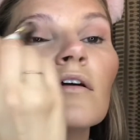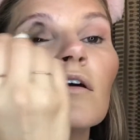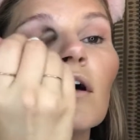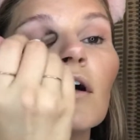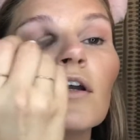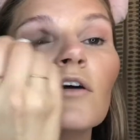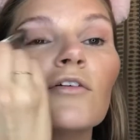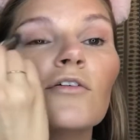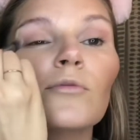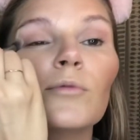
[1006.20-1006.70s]
I
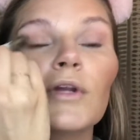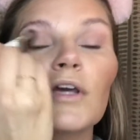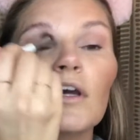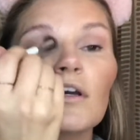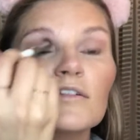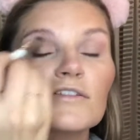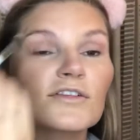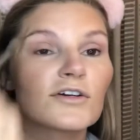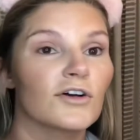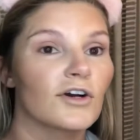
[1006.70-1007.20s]
know everybody
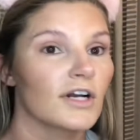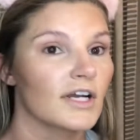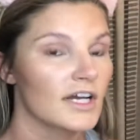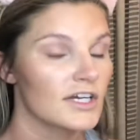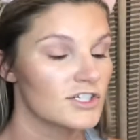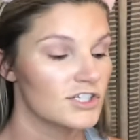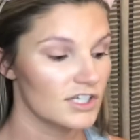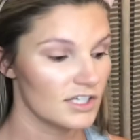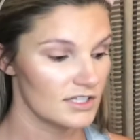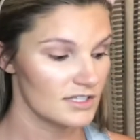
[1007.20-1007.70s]
hates the
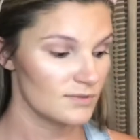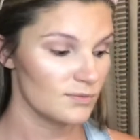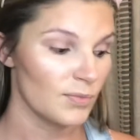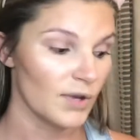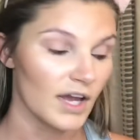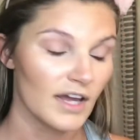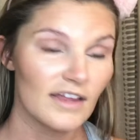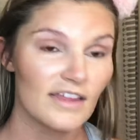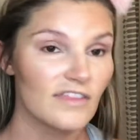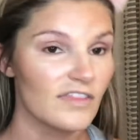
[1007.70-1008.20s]
Kardashians,
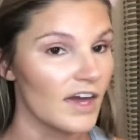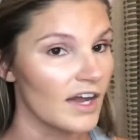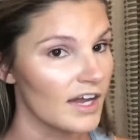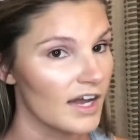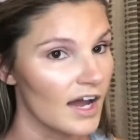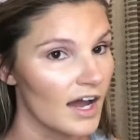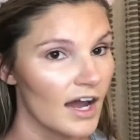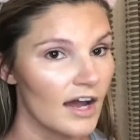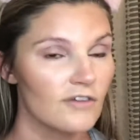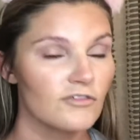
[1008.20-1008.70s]
but they
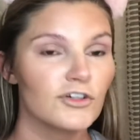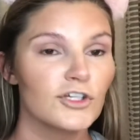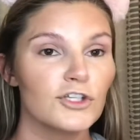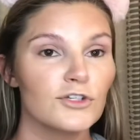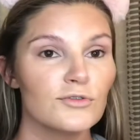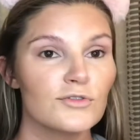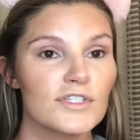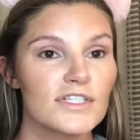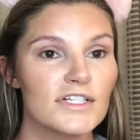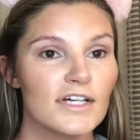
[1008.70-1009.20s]
have
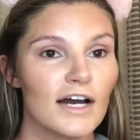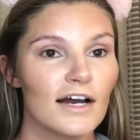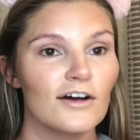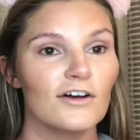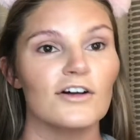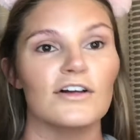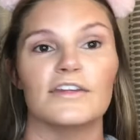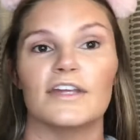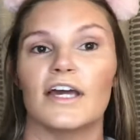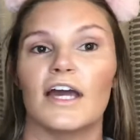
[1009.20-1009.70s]
cute
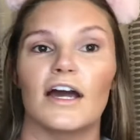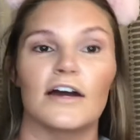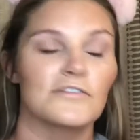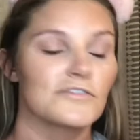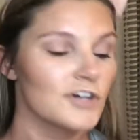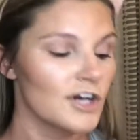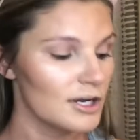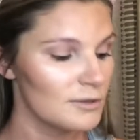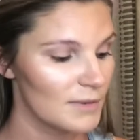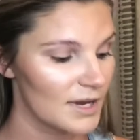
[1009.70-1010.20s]
style and they
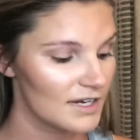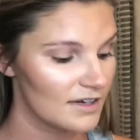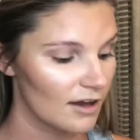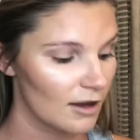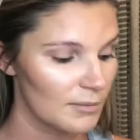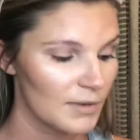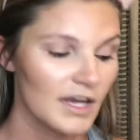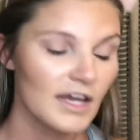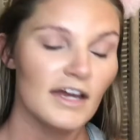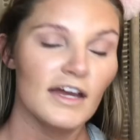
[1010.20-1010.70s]
have great
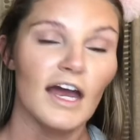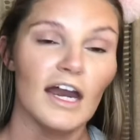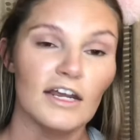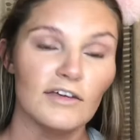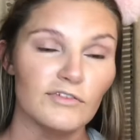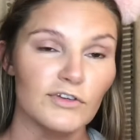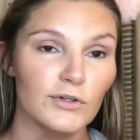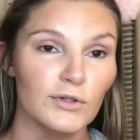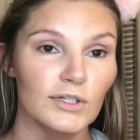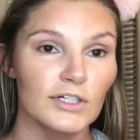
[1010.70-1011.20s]
makeup. And
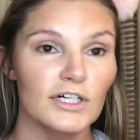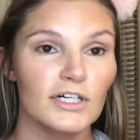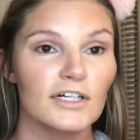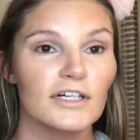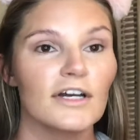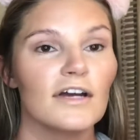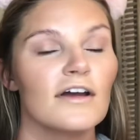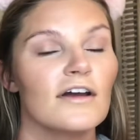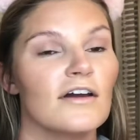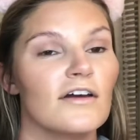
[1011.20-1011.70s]
if you
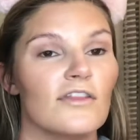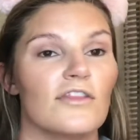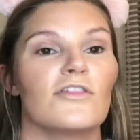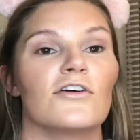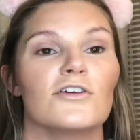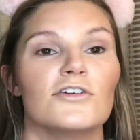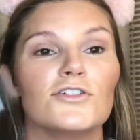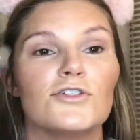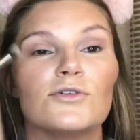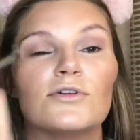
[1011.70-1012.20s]
look,
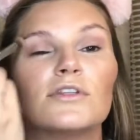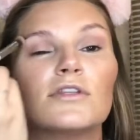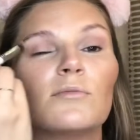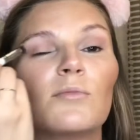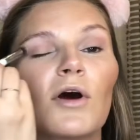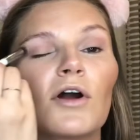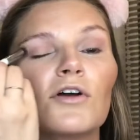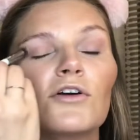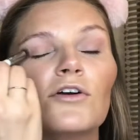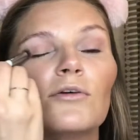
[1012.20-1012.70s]
they're doing the
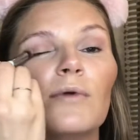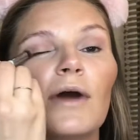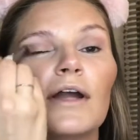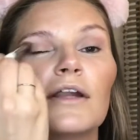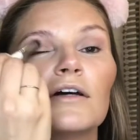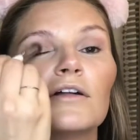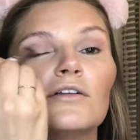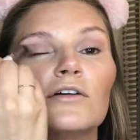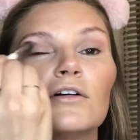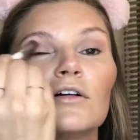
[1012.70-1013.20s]

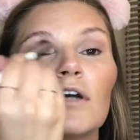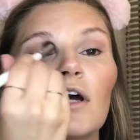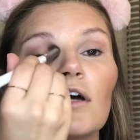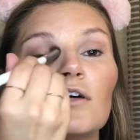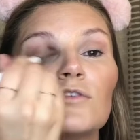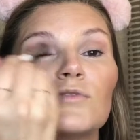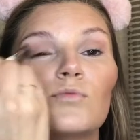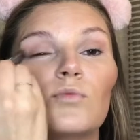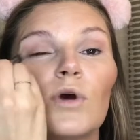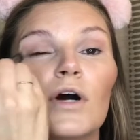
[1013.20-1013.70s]
monochromatic look
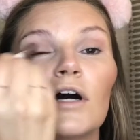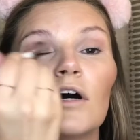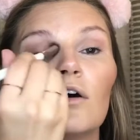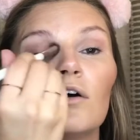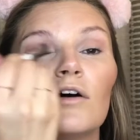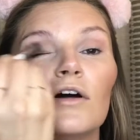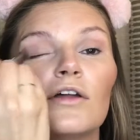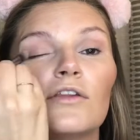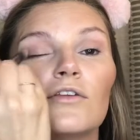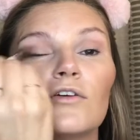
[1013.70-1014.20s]
as
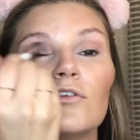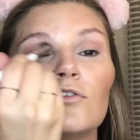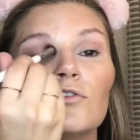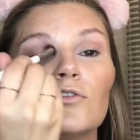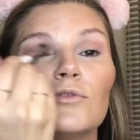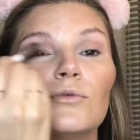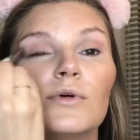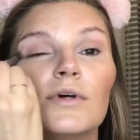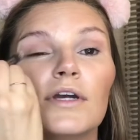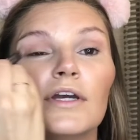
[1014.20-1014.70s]
well, and they're
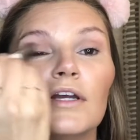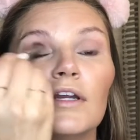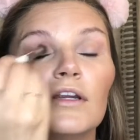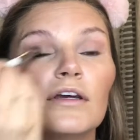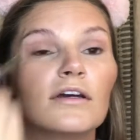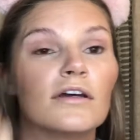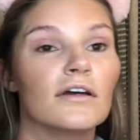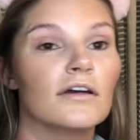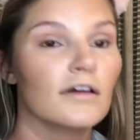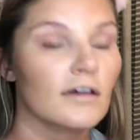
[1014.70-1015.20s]

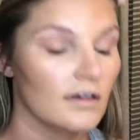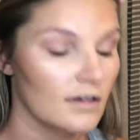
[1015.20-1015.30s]
doing